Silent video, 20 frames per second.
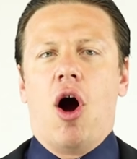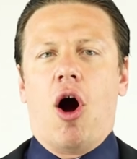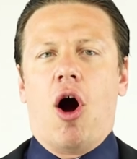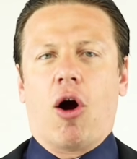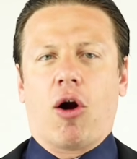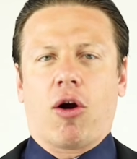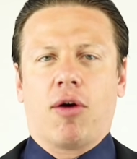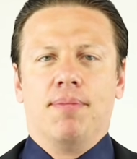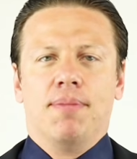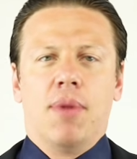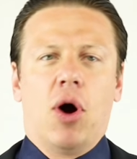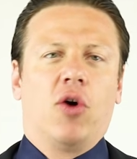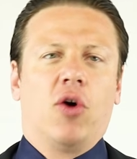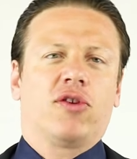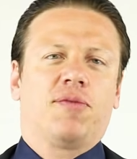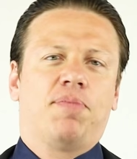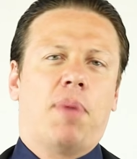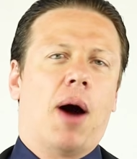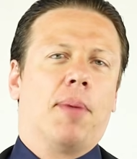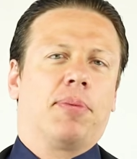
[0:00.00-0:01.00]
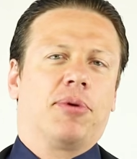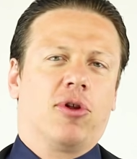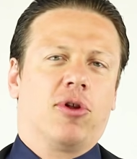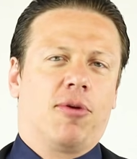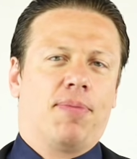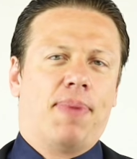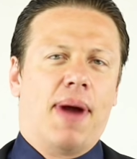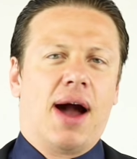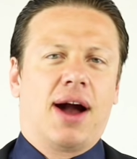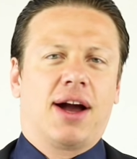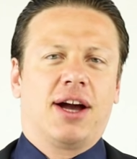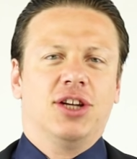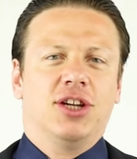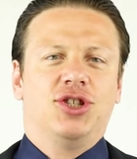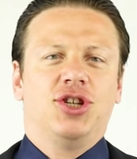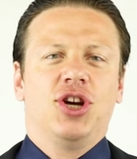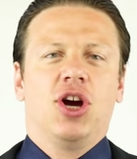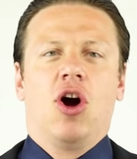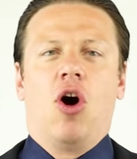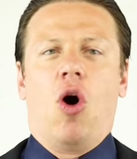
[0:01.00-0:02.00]
our most popular
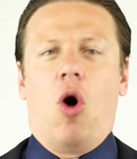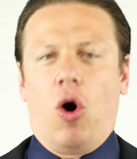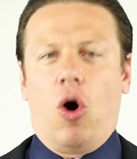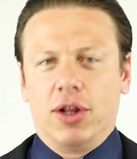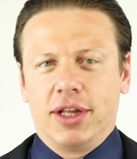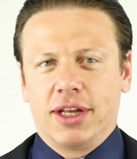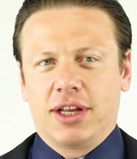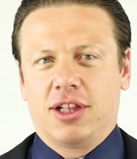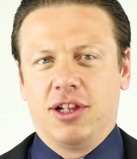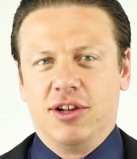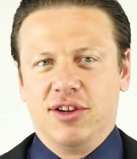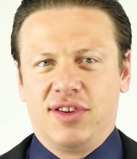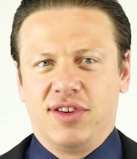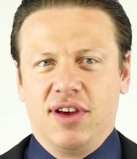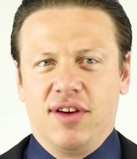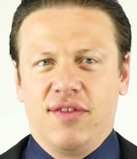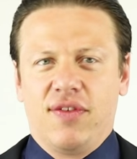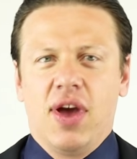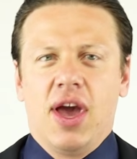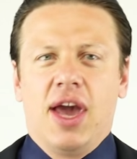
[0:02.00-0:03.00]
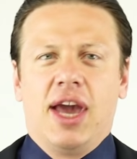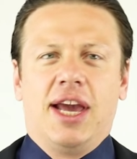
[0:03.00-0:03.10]
package, all-inclusive.